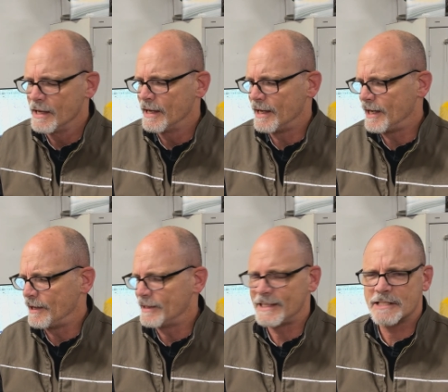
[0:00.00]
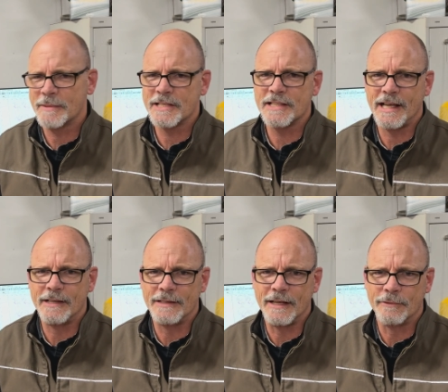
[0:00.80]
And that's because
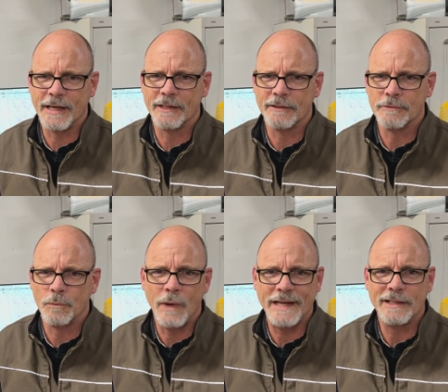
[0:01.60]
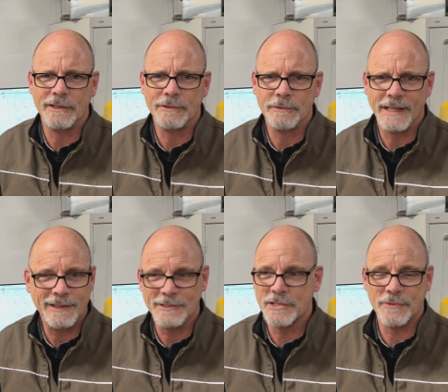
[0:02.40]
that regular white glue, it
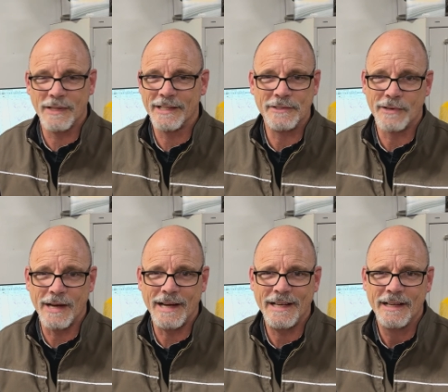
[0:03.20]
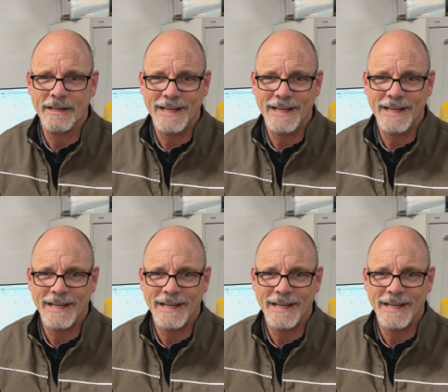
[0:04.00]
clears really dry